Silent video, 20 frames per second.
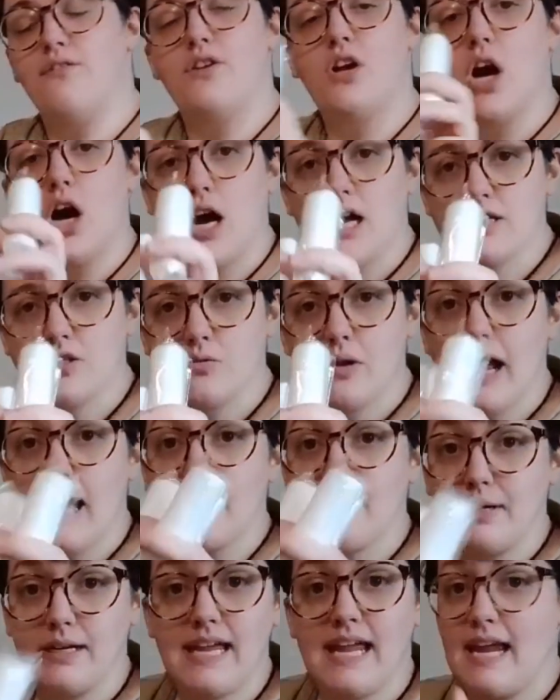gauze
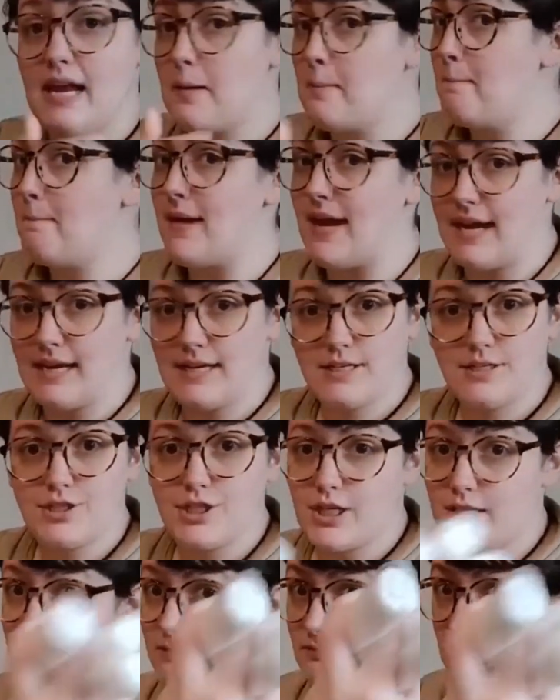wrap, again,
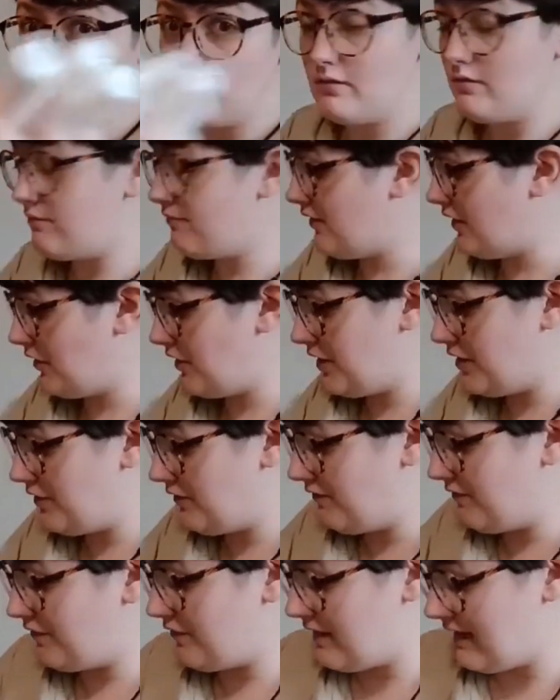bandaging. Very good
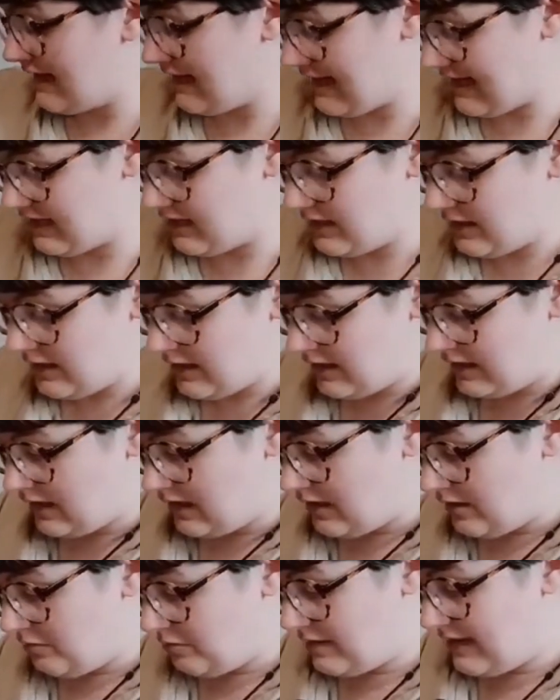for that.
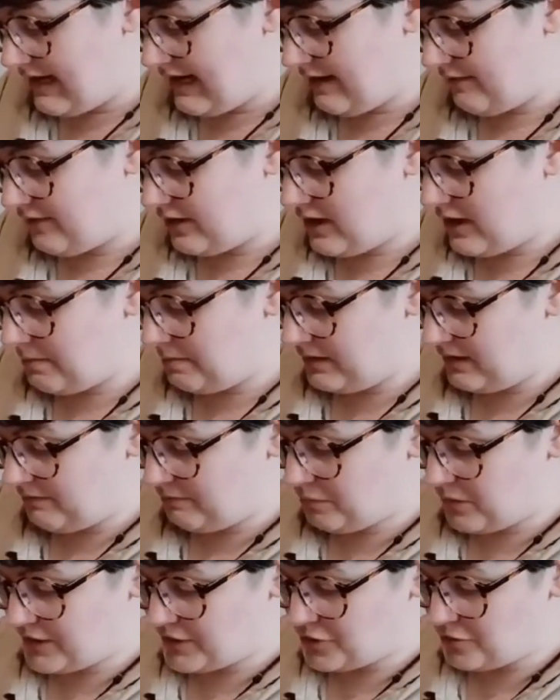We have a couple of
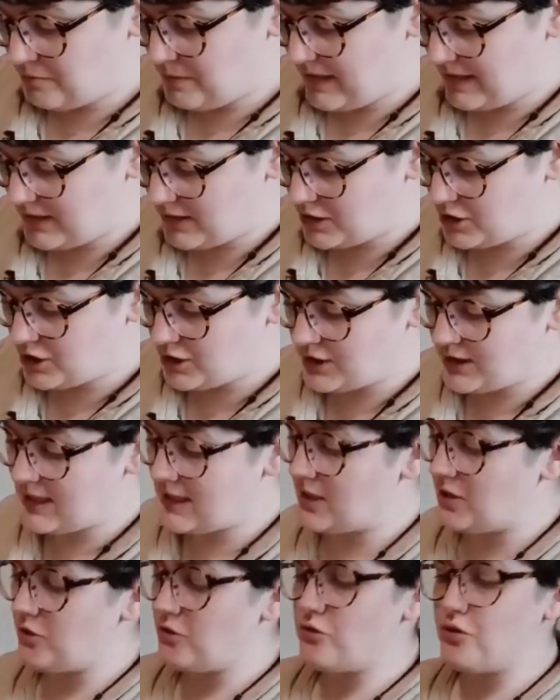pressure bandages
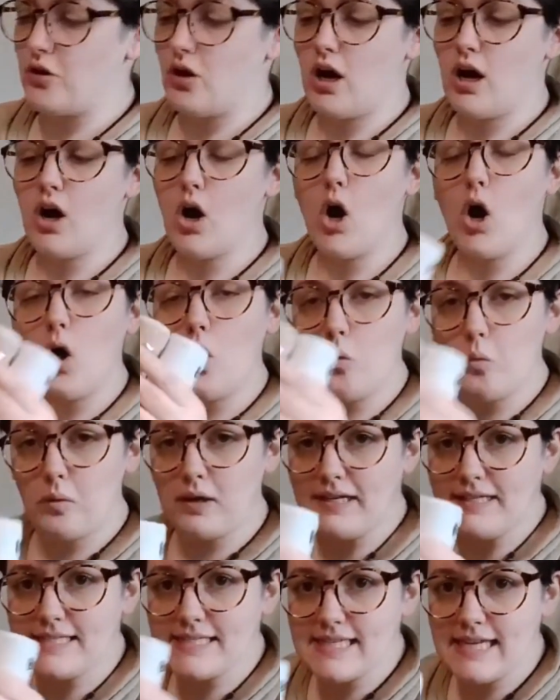here that
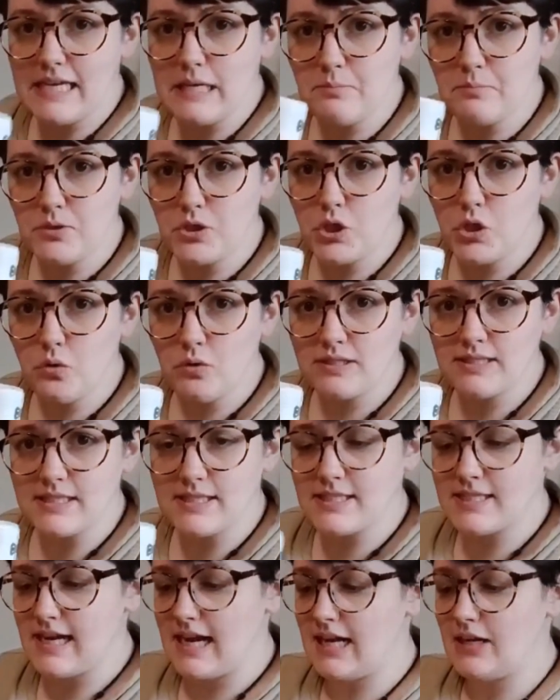always keep 2 as a
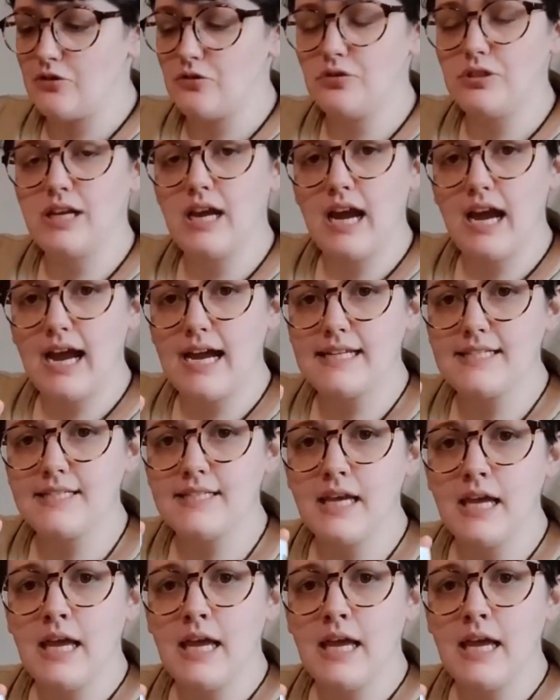standard, guys,